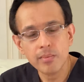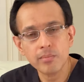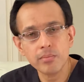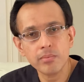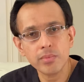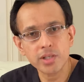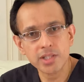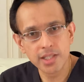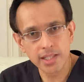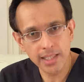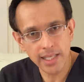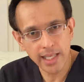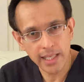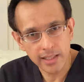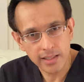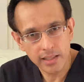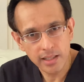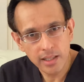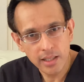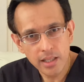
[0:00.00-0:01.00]
But again,
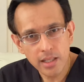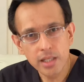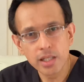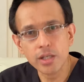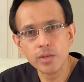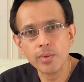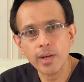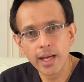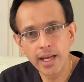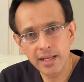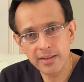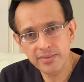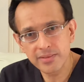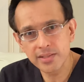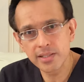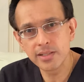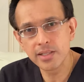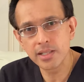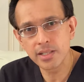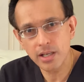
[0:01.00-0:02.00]
you have to
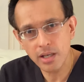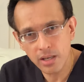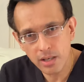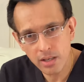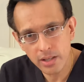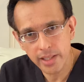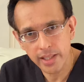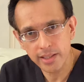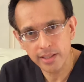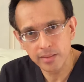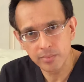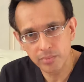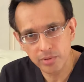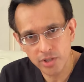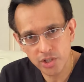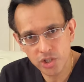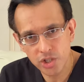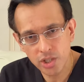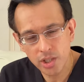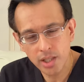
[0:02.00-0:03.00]
target the
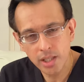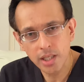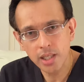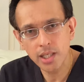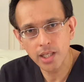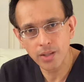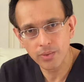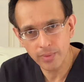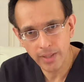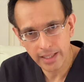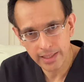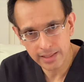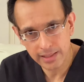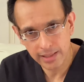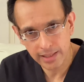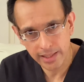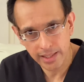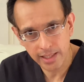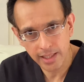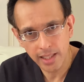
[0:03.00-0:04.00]
brush
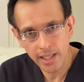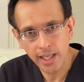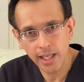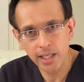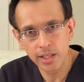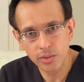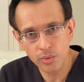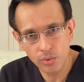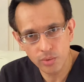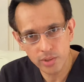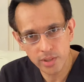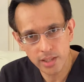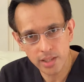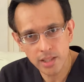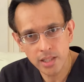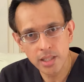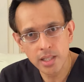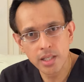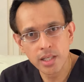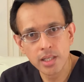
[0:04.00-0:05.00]
correctly in order
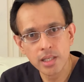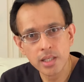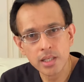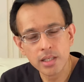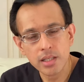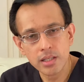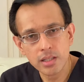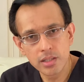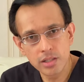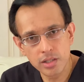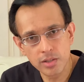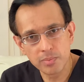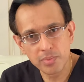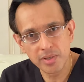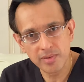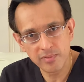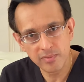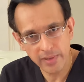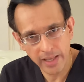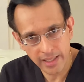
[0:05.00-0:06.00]
to
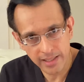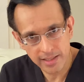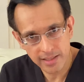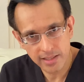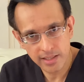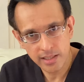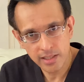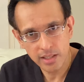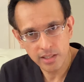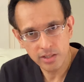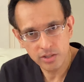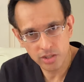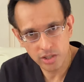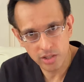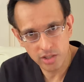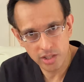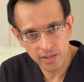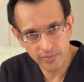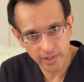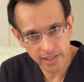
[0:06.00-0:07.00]
prevent
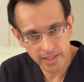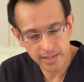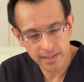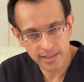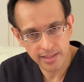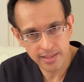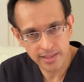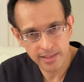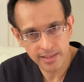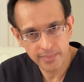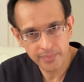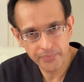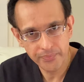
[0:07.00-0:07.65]
gingivitis.